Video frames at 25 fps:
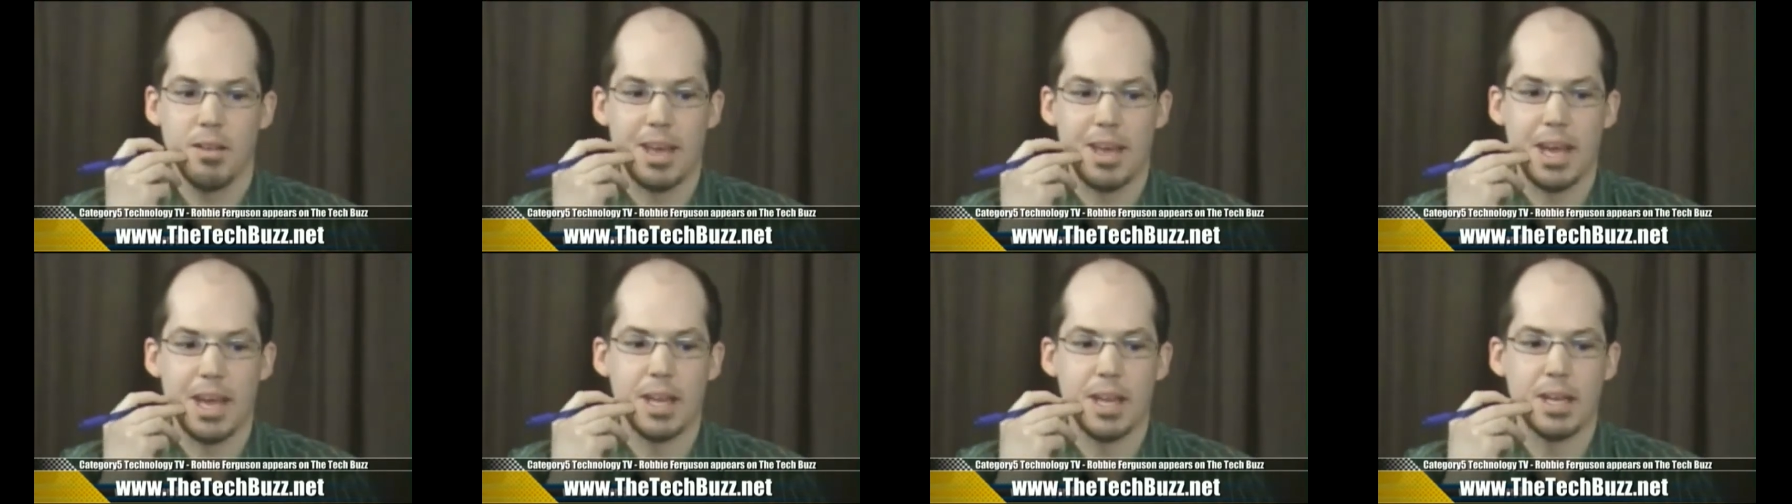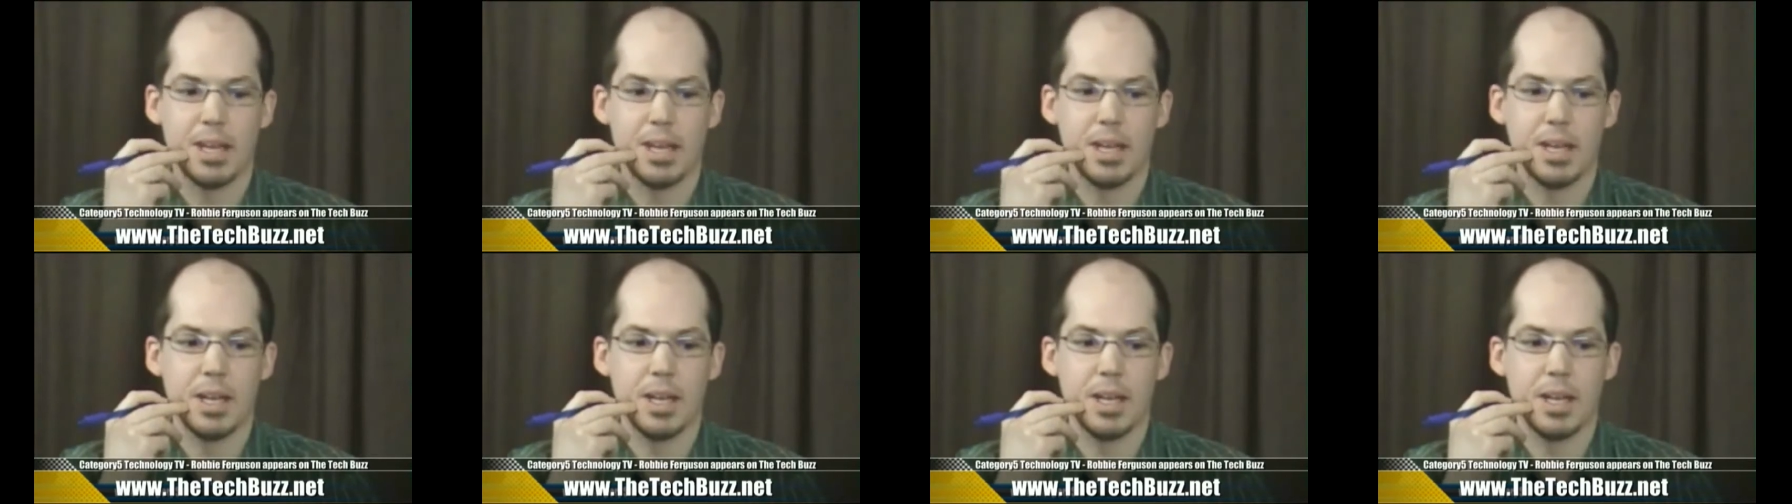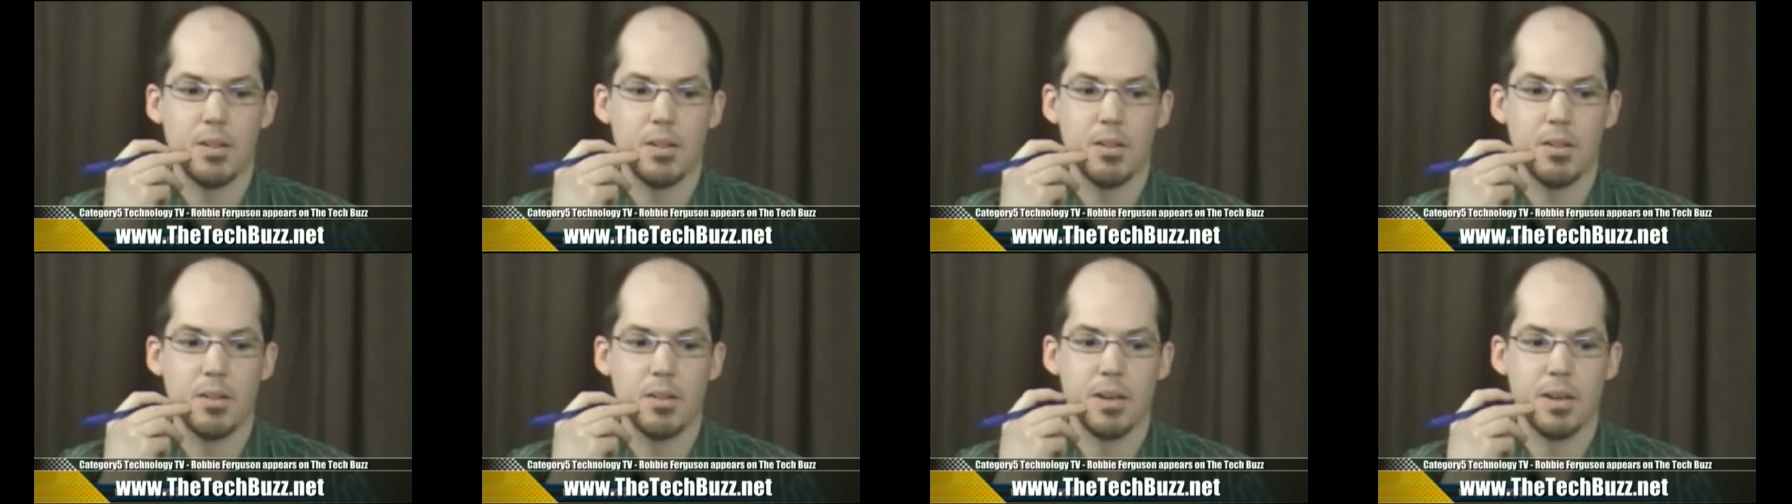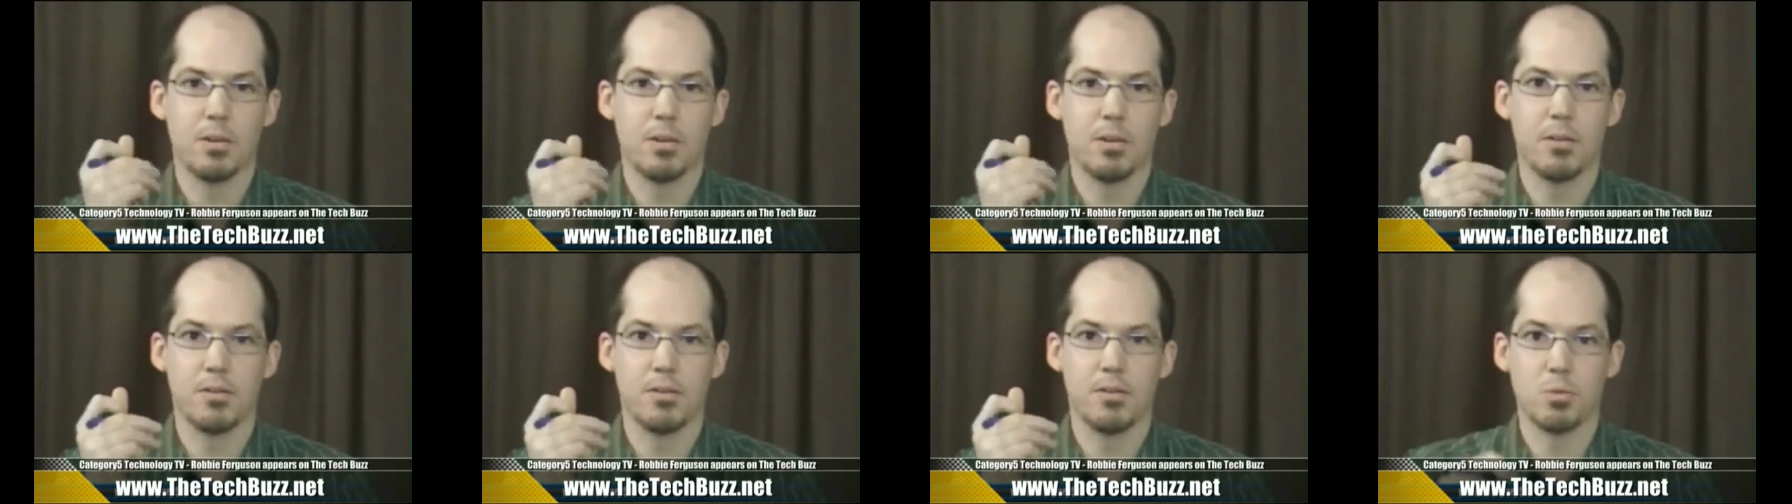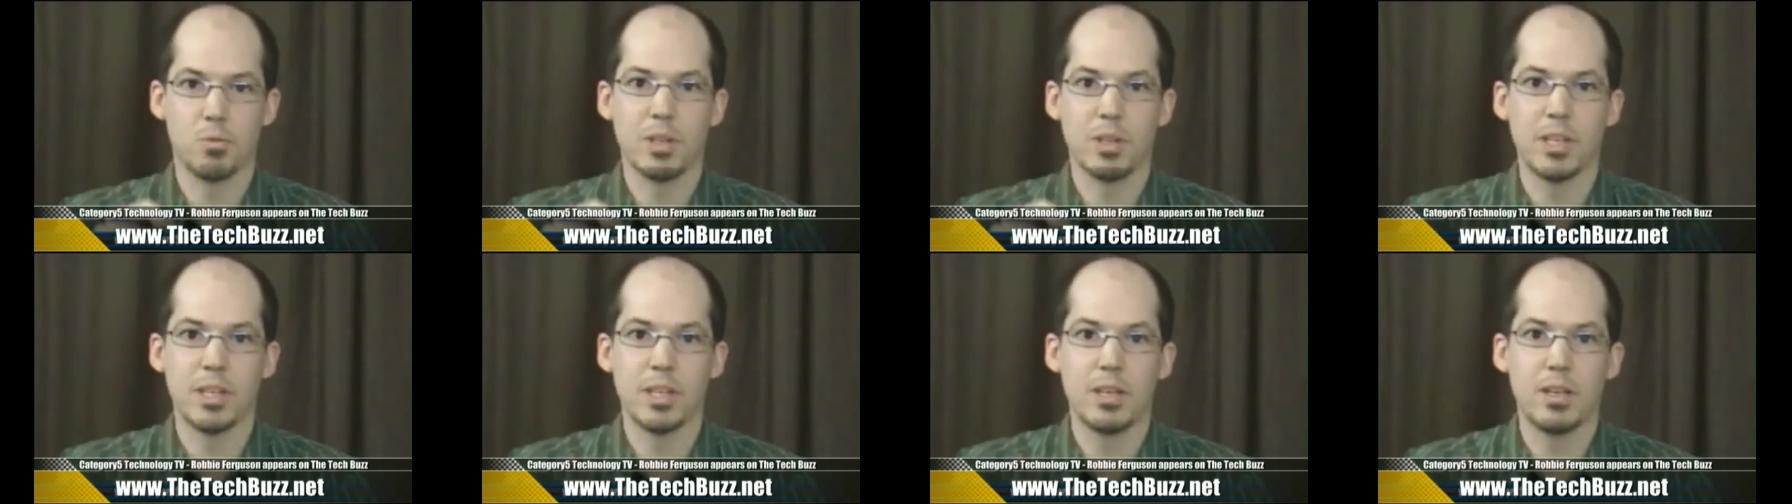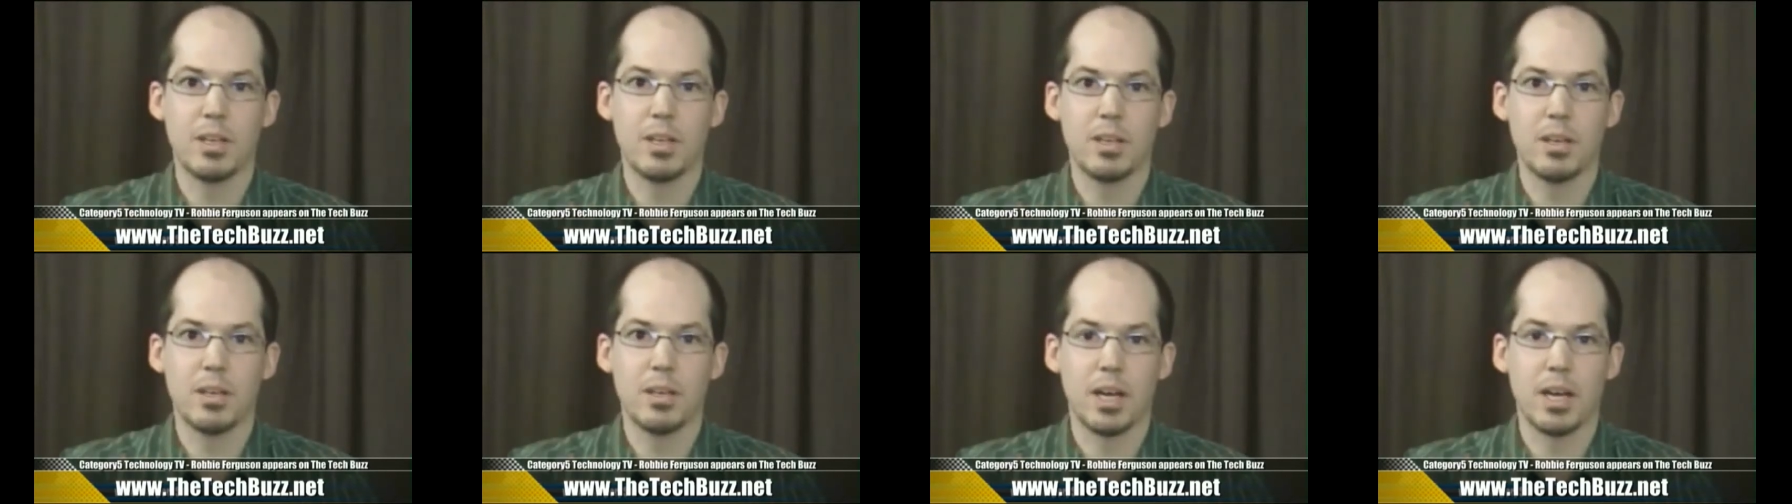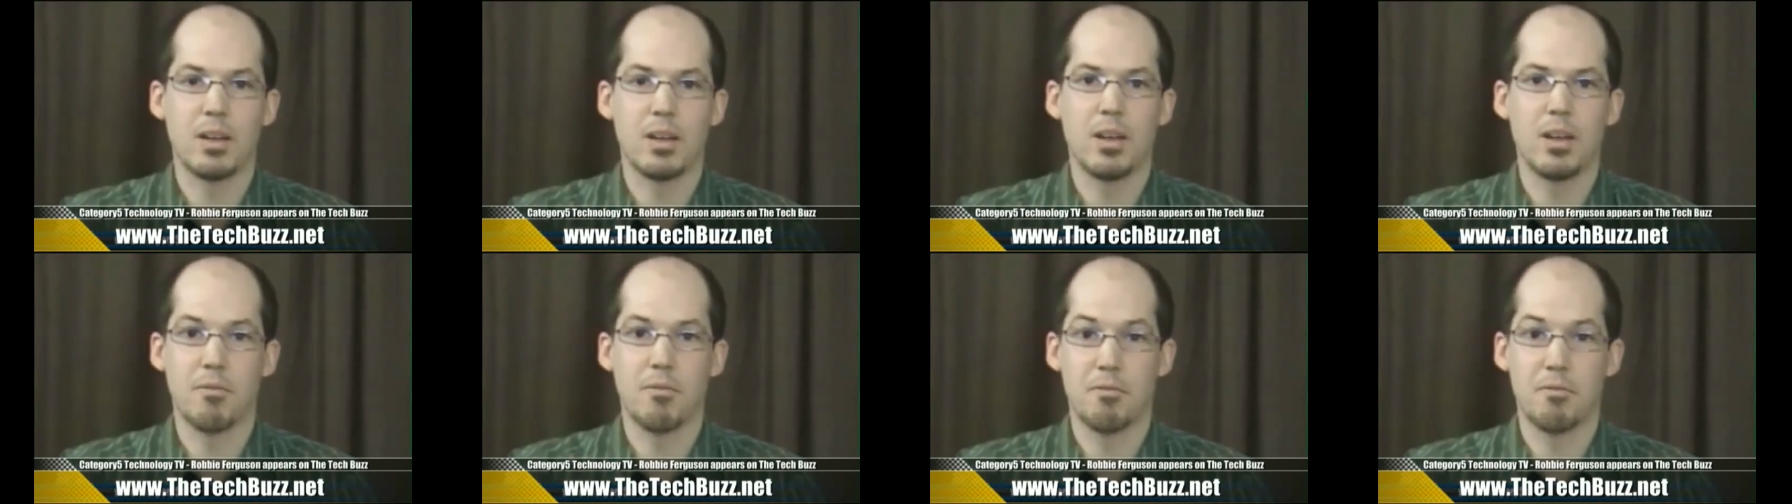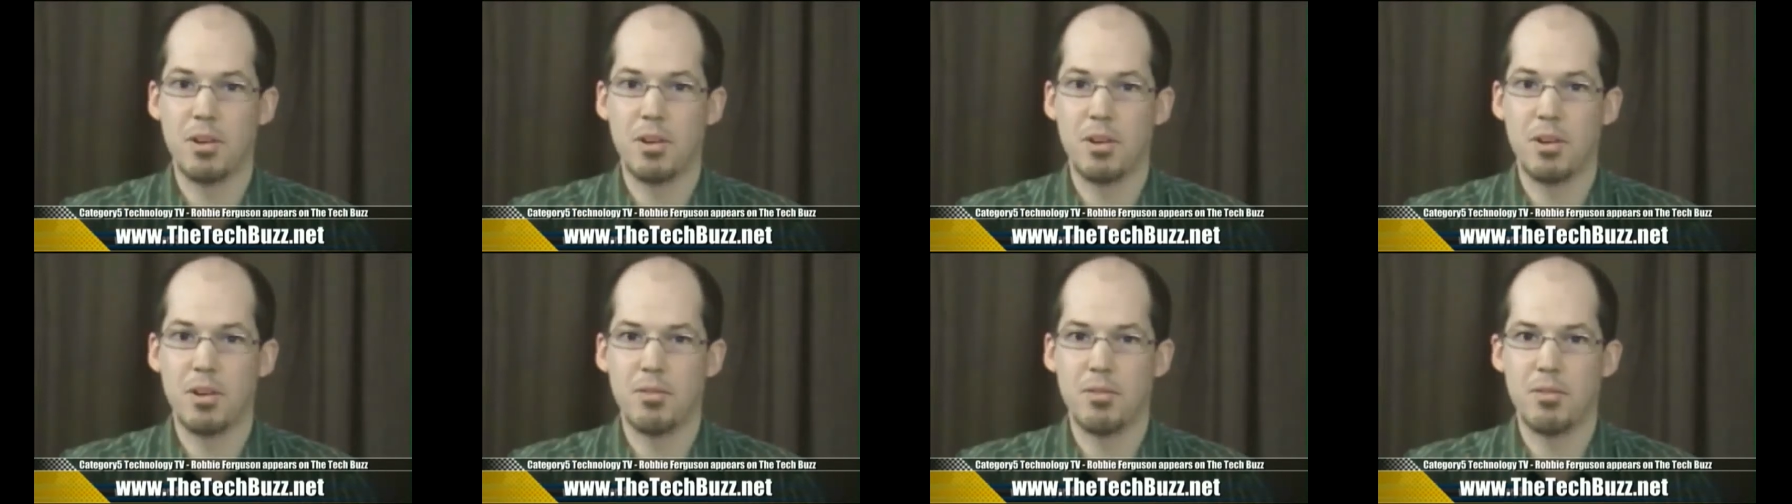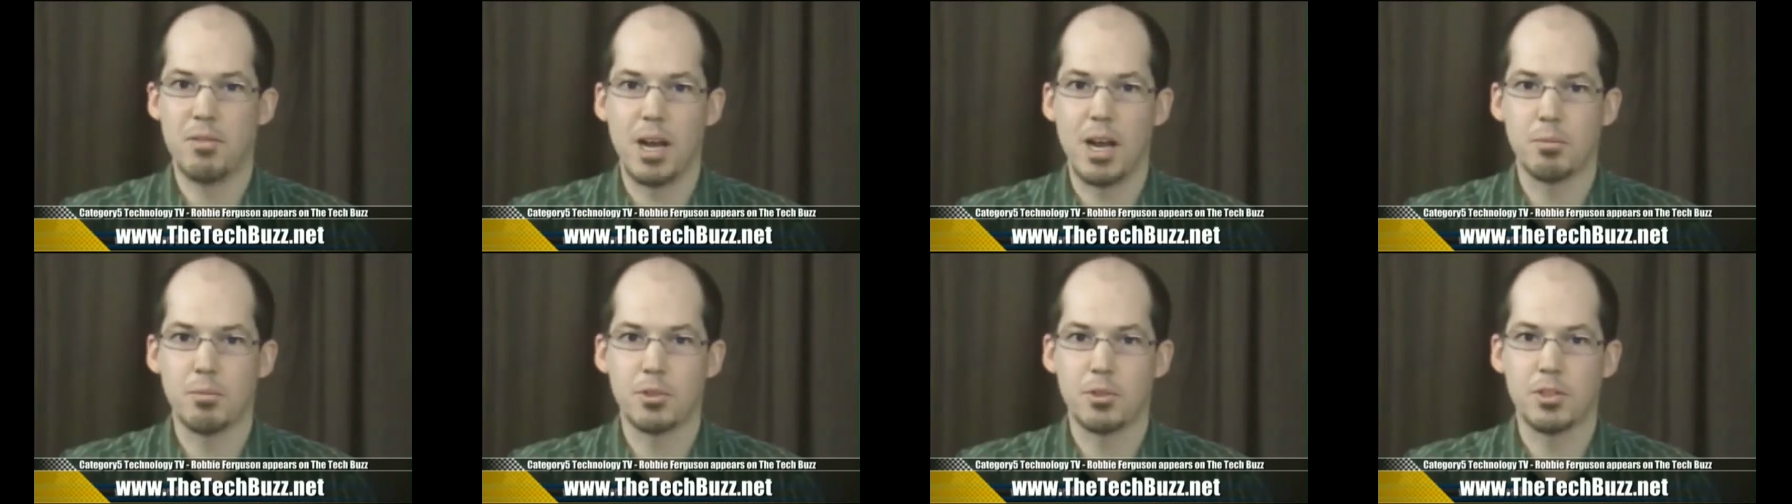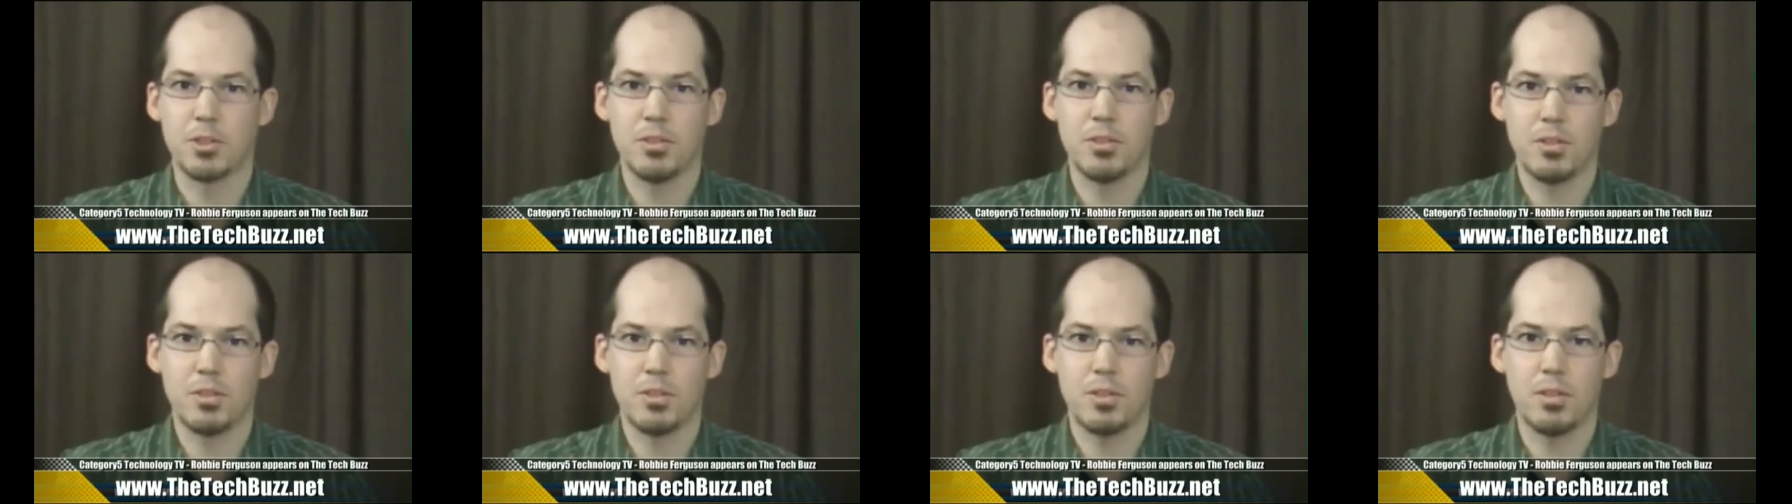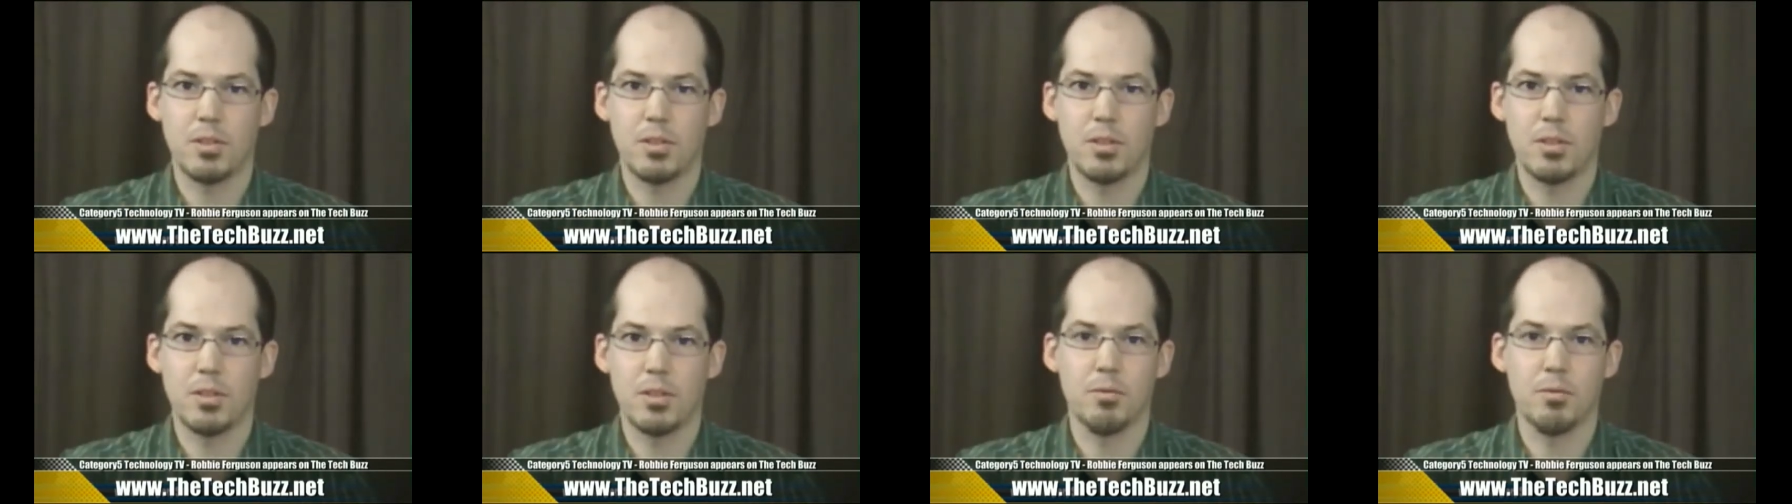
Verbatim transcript: then there there's really a, a few different options.